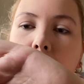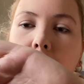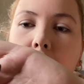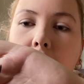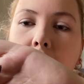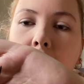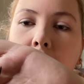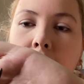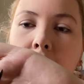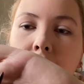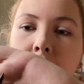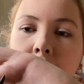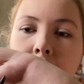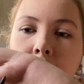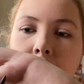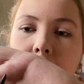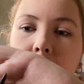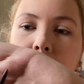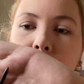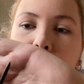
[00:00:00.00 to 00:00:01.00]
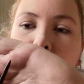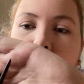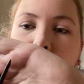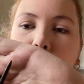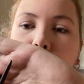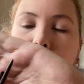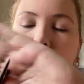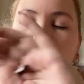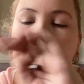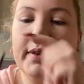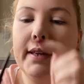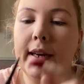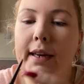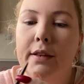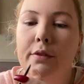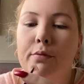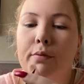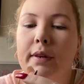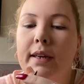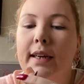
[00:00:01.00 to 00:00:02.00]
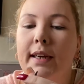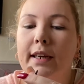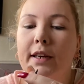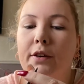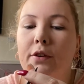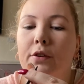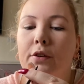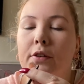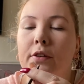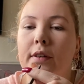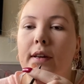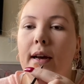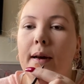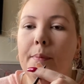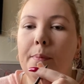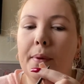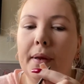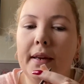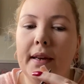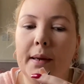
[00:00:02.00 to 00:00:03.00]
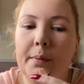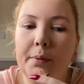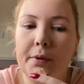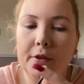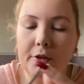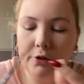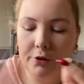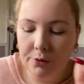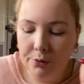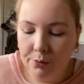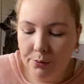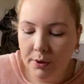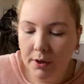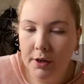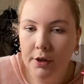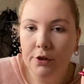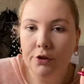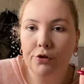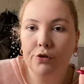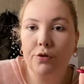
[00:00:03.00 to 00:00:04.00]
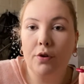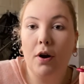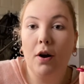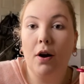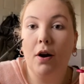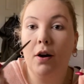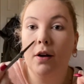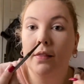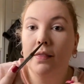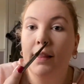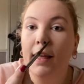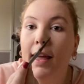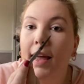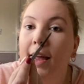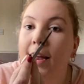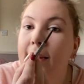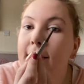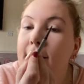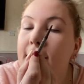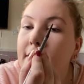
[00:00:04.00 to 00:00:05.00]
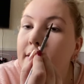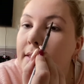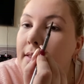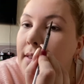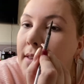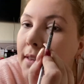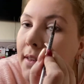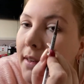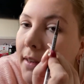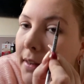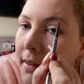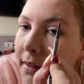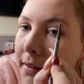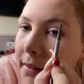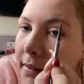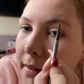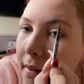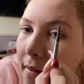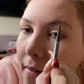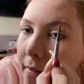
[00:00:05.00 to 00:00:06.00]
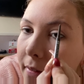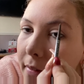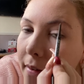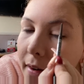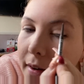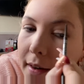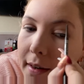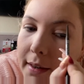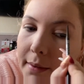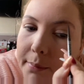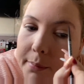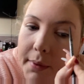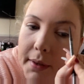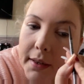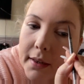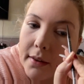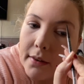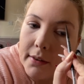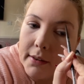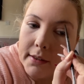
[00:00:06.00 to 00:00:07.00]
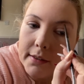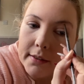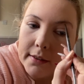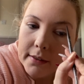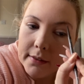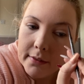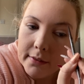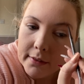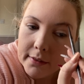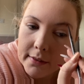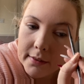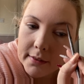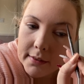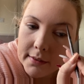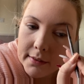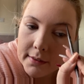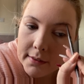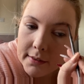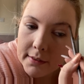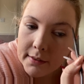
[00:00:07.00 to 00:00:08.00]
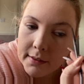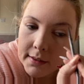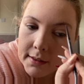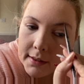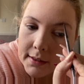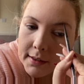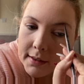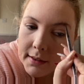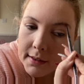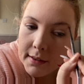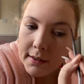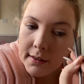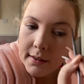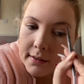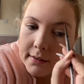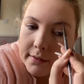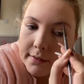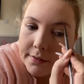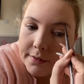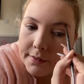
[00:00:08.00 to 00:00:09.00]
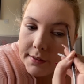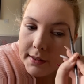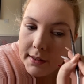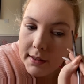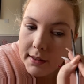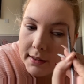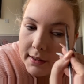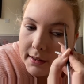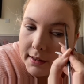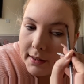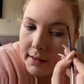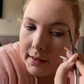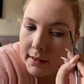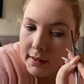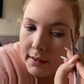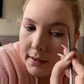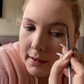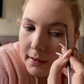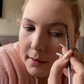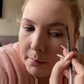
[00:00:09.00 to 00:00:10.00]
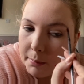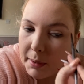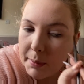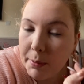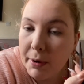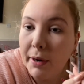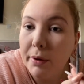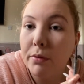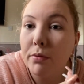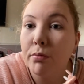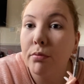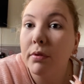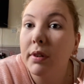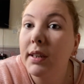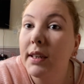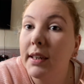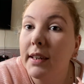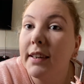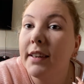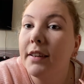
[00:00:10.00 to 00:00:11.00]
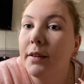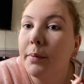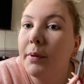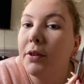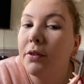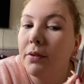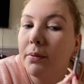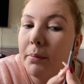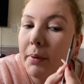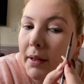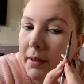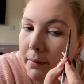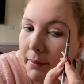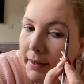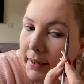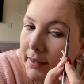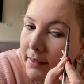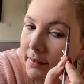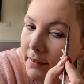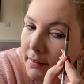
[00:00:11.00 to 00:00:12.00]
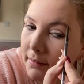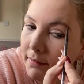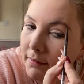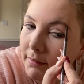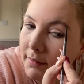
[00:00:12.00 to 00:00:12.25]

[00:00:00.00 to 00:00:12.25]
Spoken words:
and it just is really good at being able to draw on the hairs. So I'm going to just fill in. My brows really need to be done, by the way, so